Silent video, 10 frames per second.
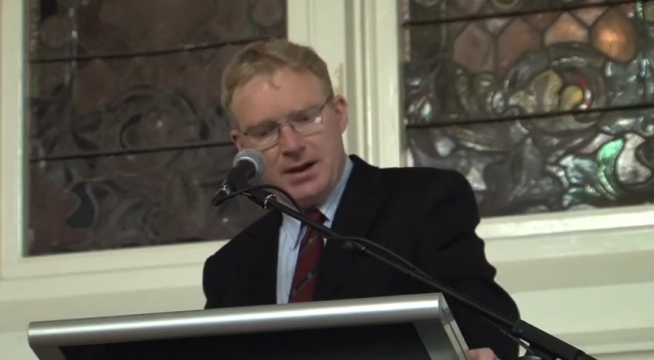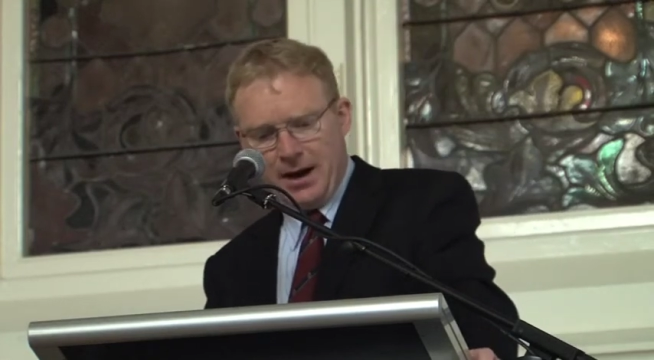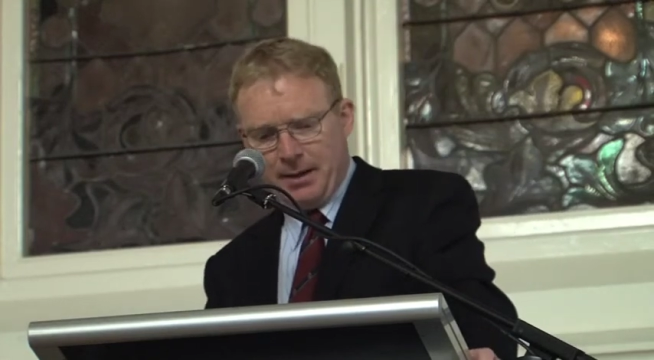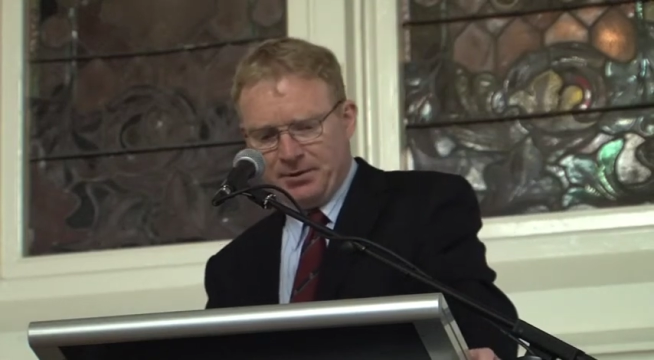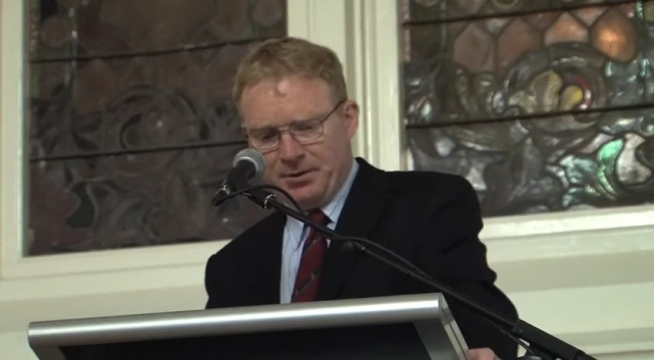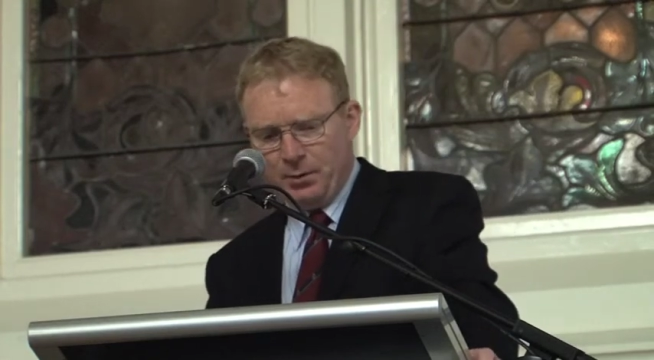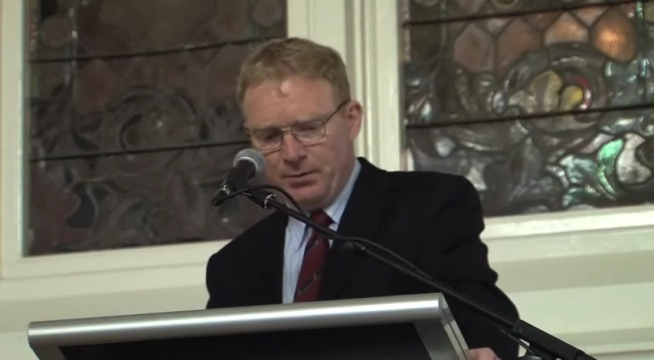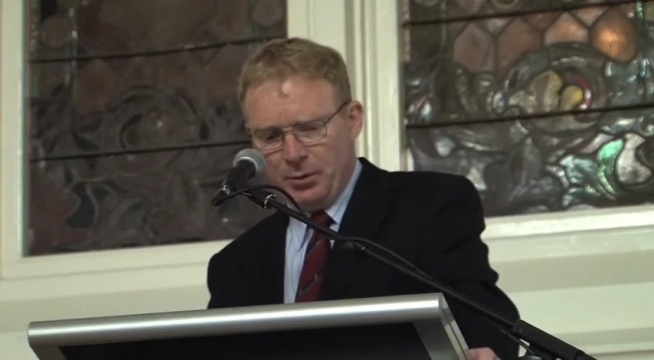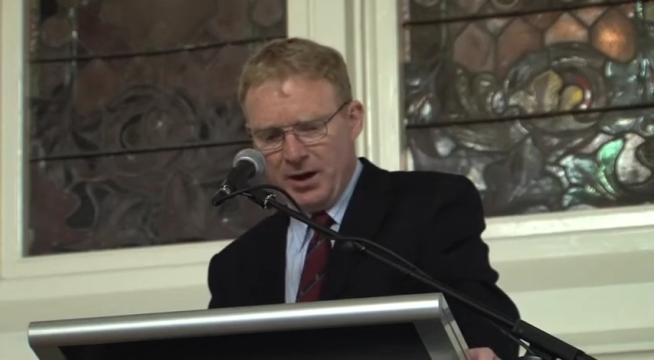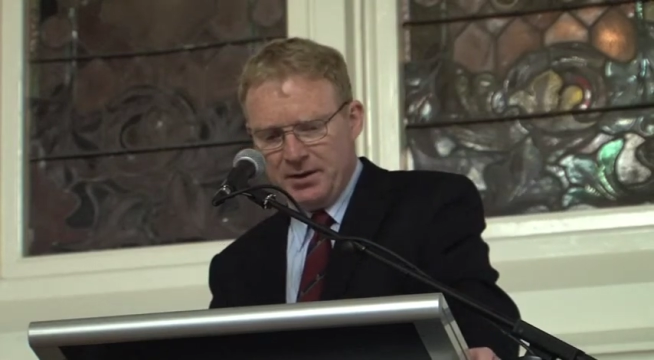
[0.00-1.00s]
Um,
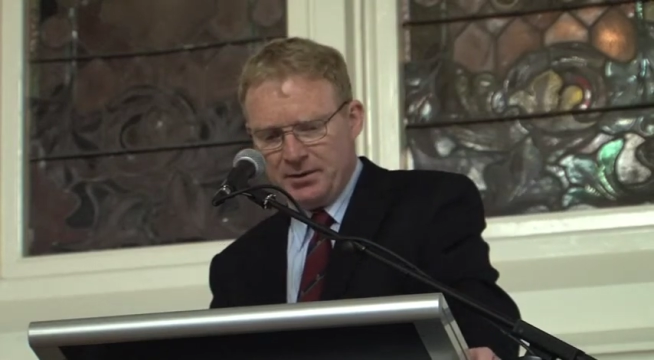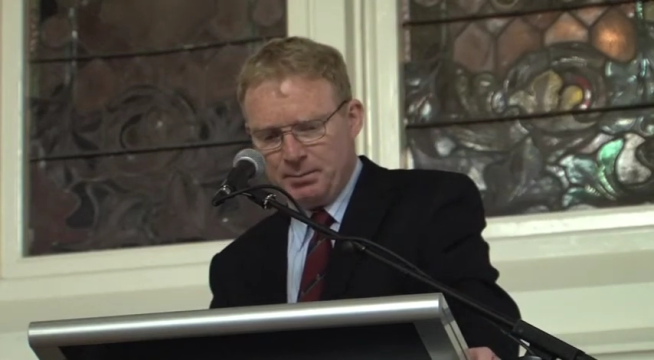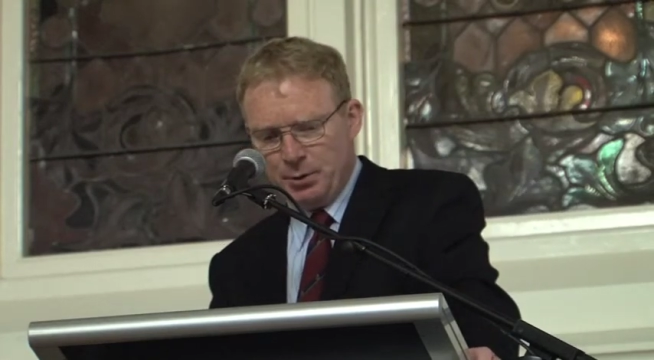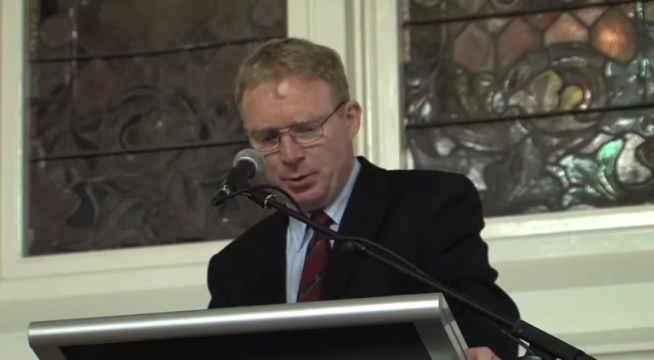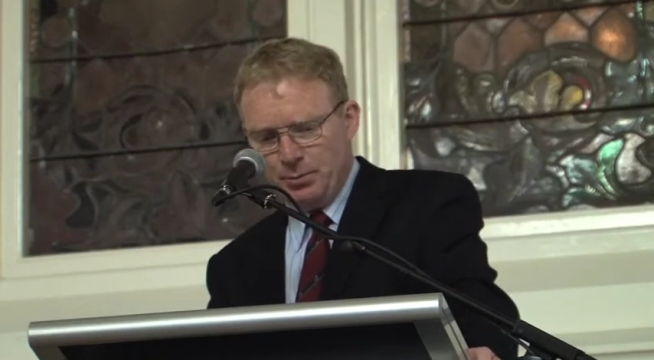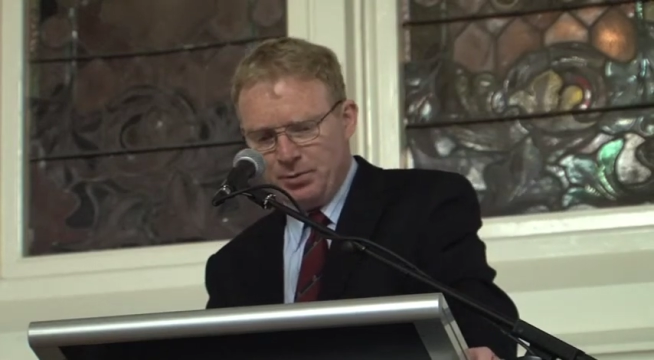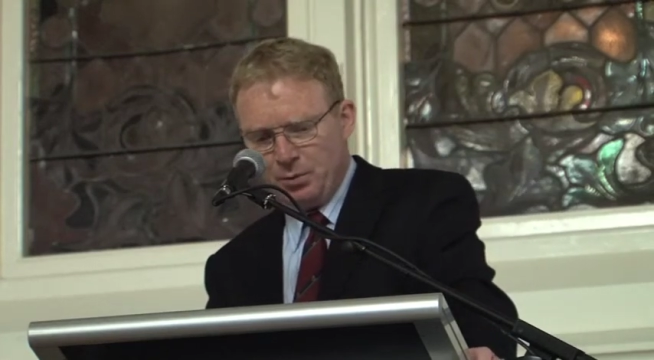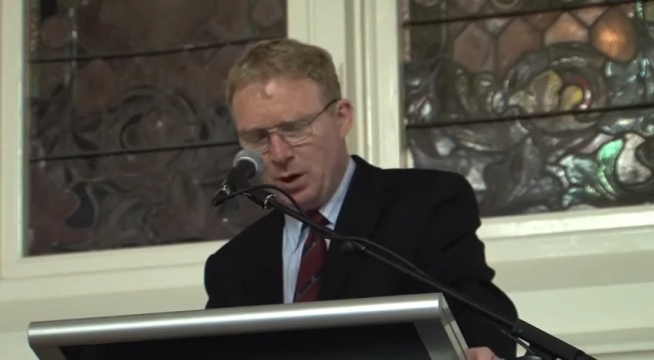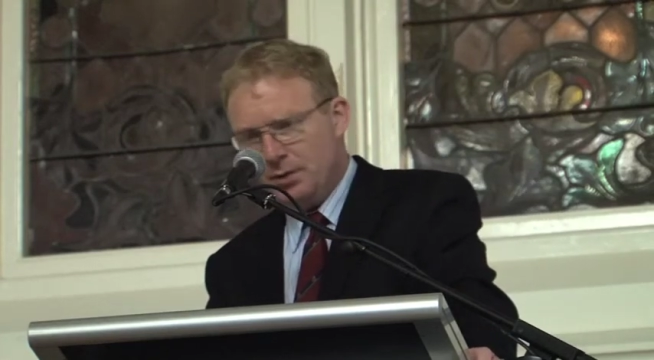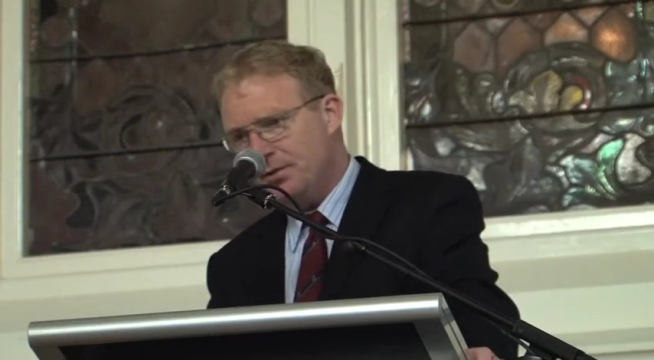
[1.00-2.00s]
Self awareness bloomed
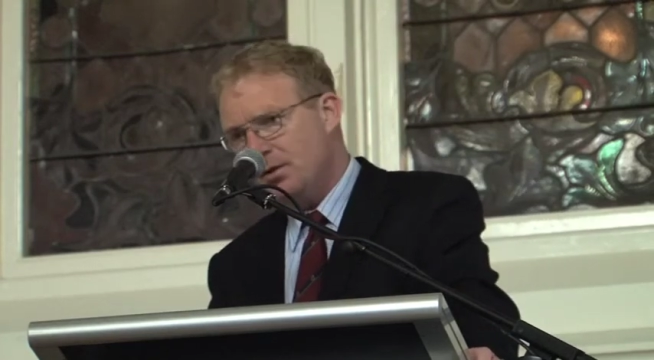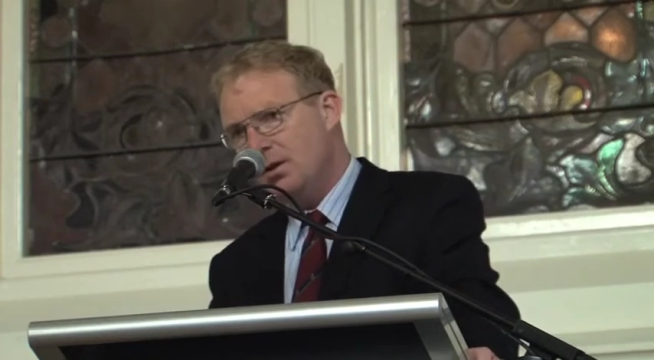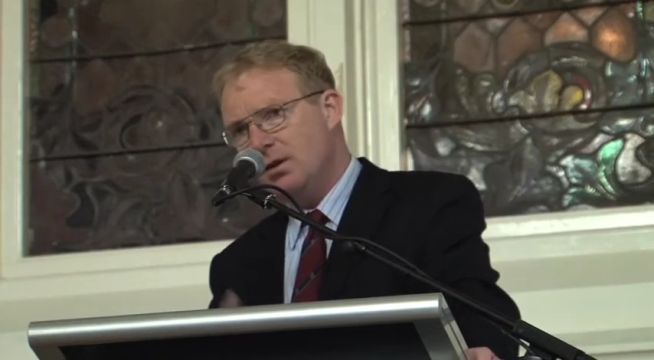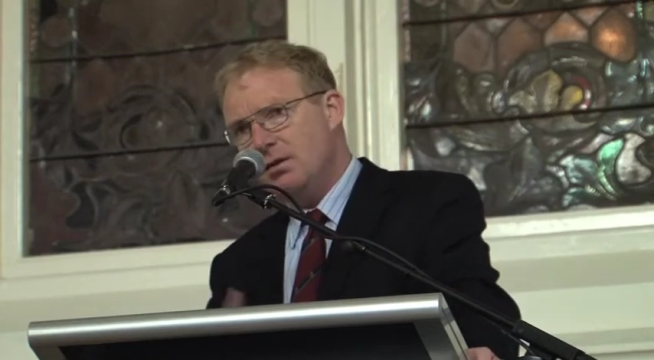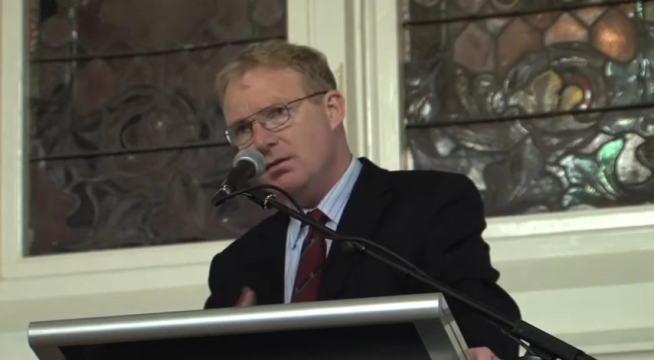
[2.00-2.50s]
whilst